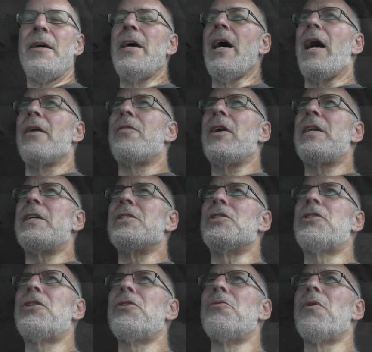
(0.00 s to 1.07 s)
I think
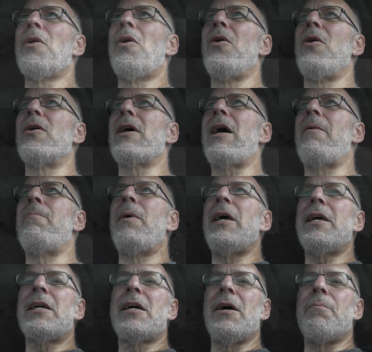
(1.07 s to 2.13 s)
it's too long. I
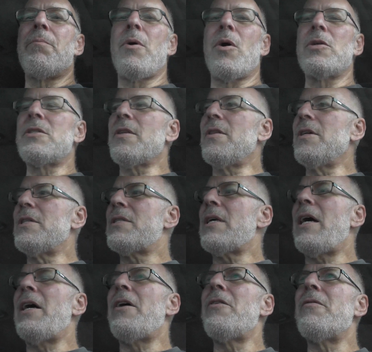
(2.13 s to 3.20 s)
may cut parts of this
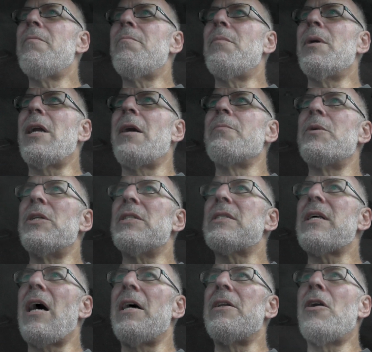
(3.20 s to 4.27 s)
out, but I'm going to
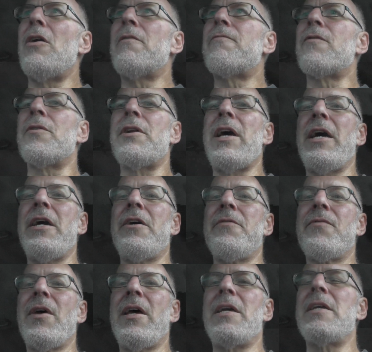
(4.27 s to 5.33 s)
sign off for
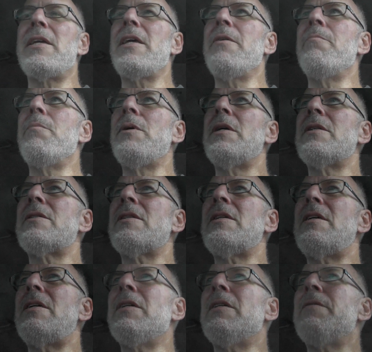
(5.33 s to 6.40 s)
now and get
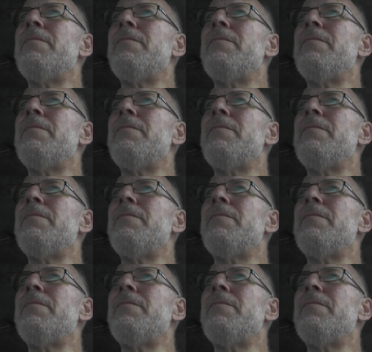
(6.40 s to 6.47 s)
busy,